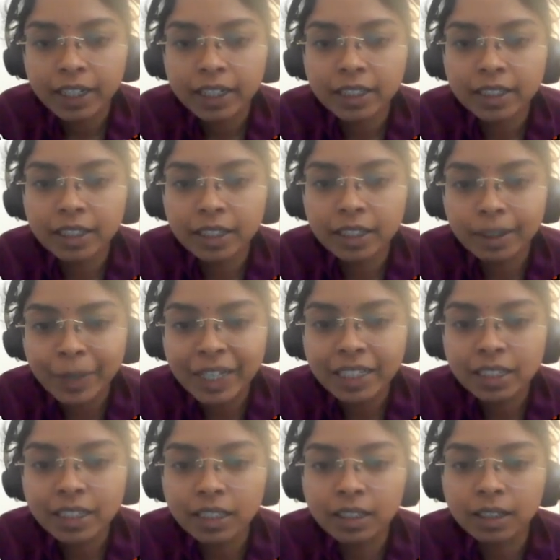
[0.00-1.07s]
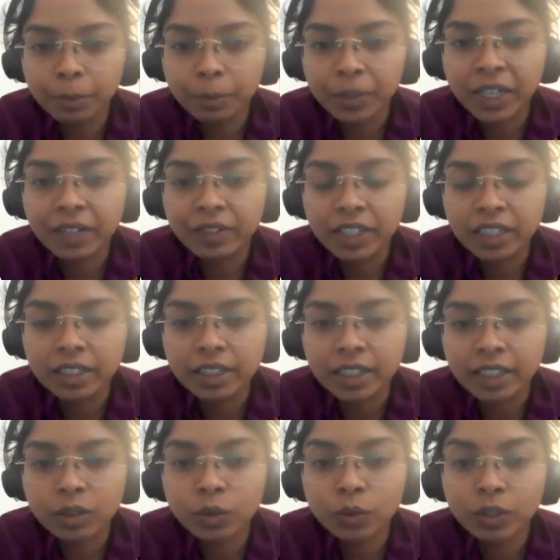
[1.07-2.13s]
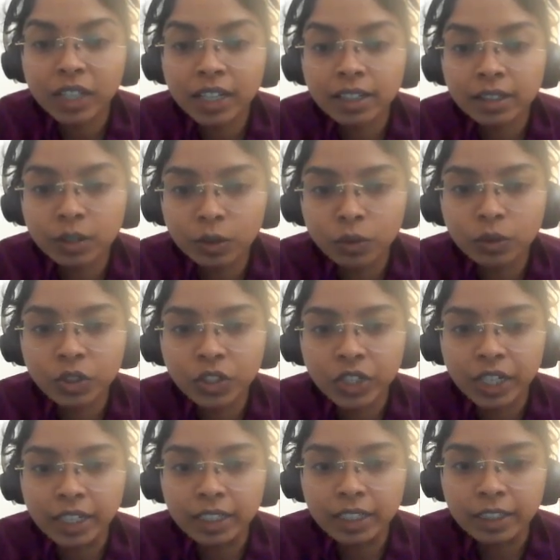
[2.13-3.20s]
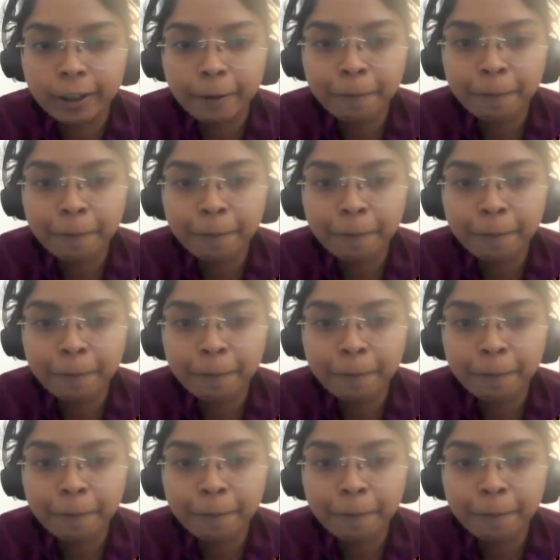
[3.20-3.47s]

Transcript: it remains in the previous stage. So there is no change.